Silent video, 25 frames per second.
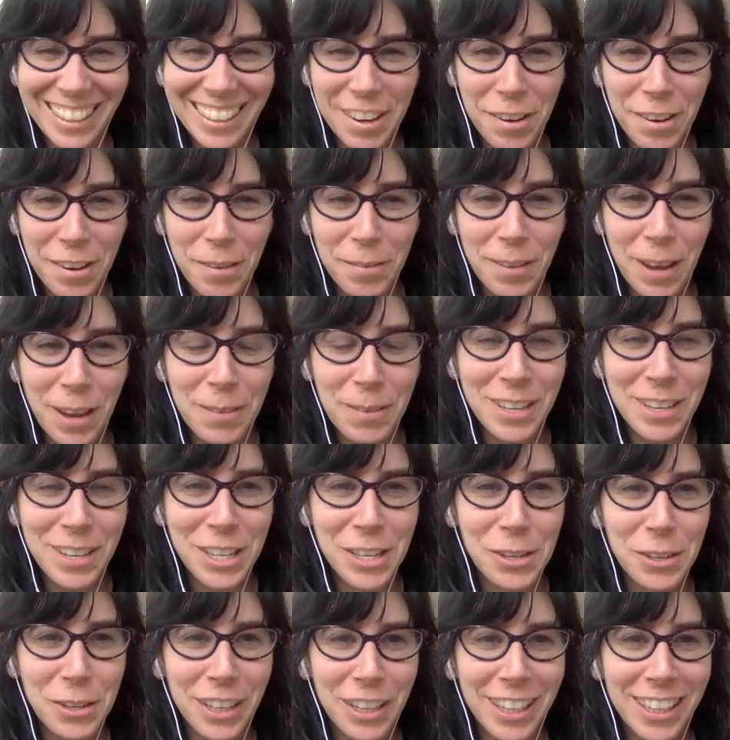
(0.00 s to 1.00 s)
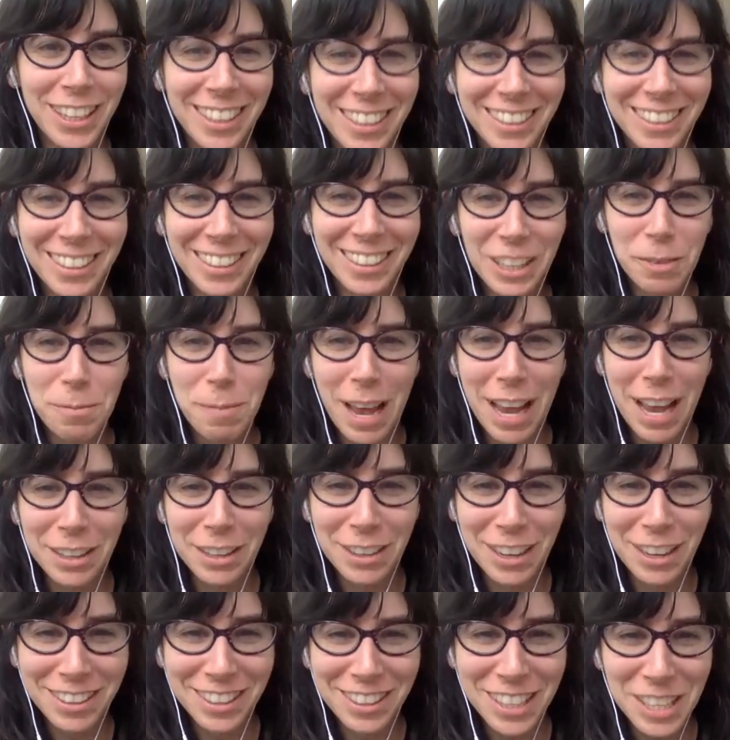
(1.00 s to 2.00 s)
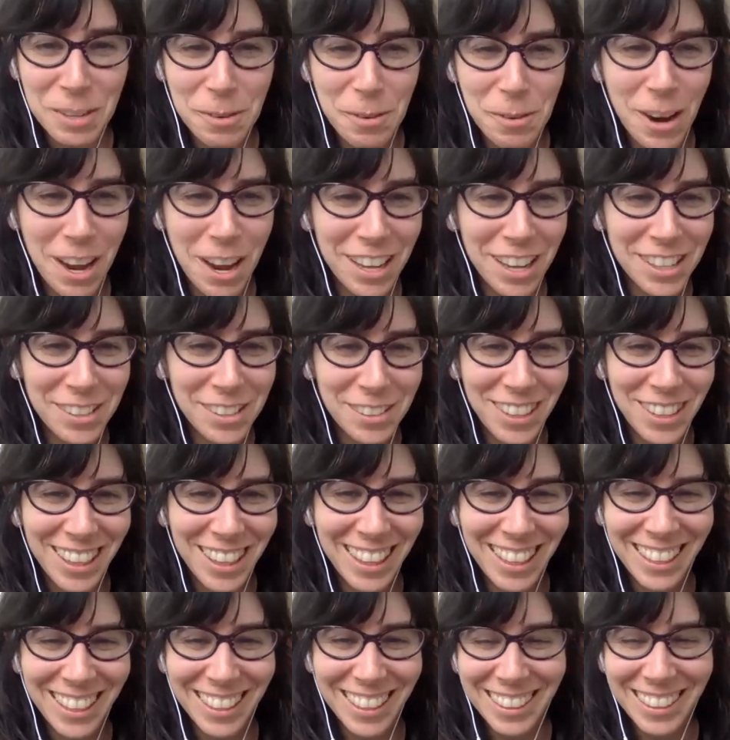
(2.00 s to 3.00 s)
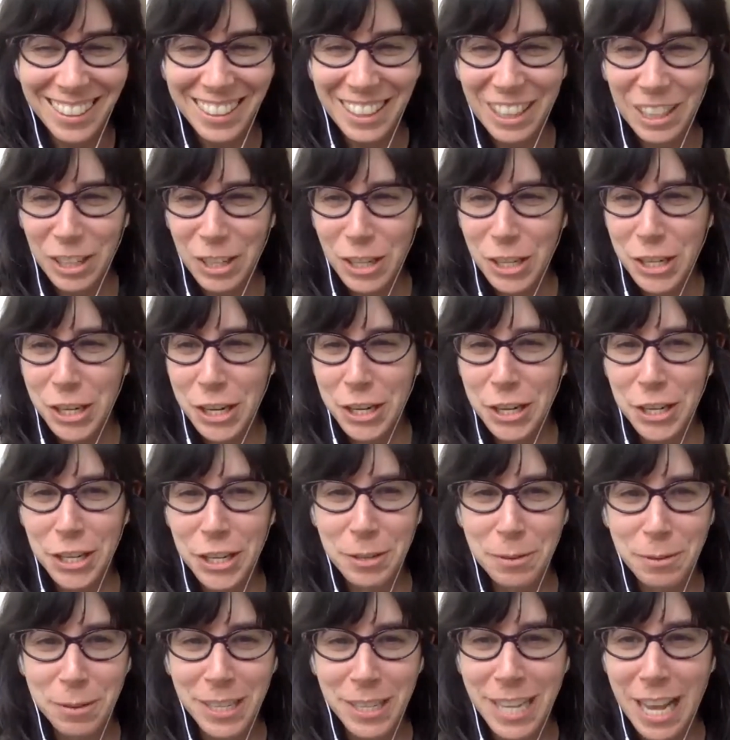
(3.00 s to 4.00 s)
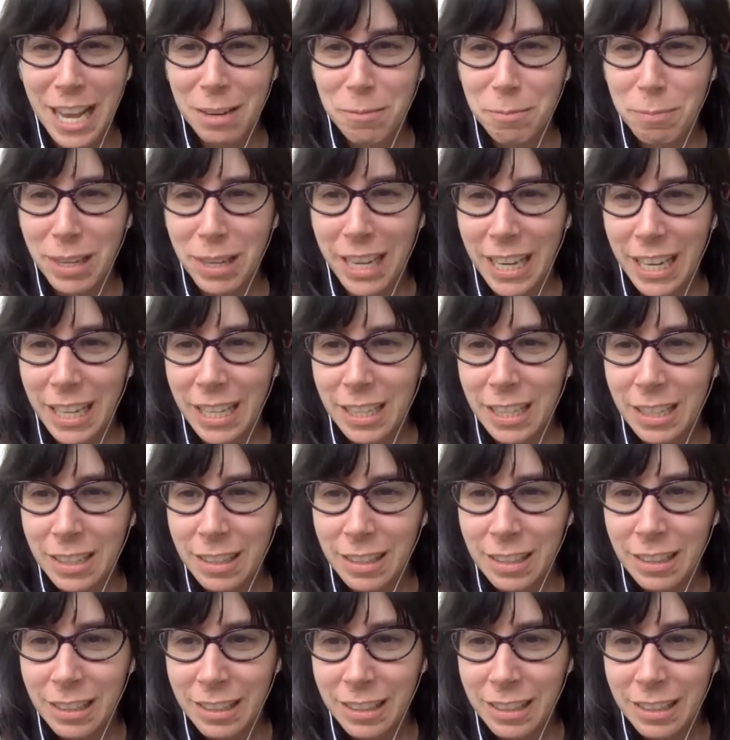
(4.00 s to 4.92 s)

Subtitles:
Oh, I'm enjoying your background as well with your shirt. Was that planned?